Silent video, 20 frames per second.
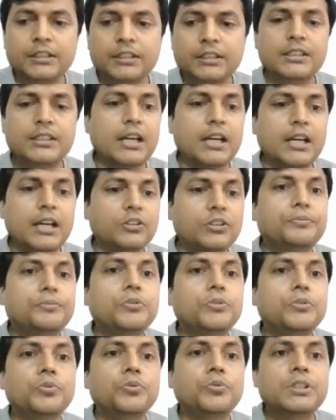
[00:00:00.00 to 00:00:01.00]
These are the
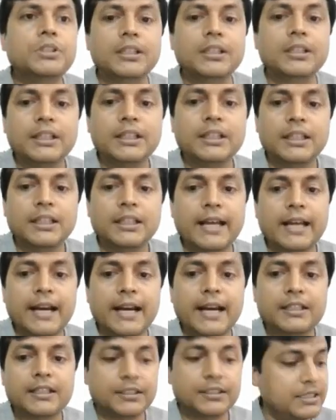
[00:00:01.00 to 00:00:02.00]
fruits
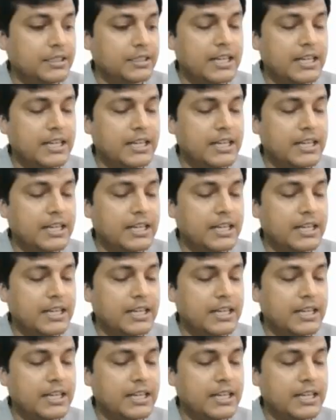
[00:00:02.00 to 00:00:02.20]
that